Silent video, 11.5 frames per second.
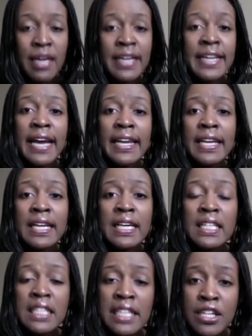Getting
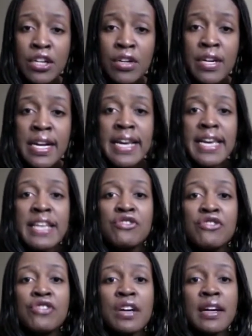clear
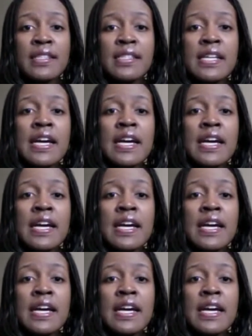is just,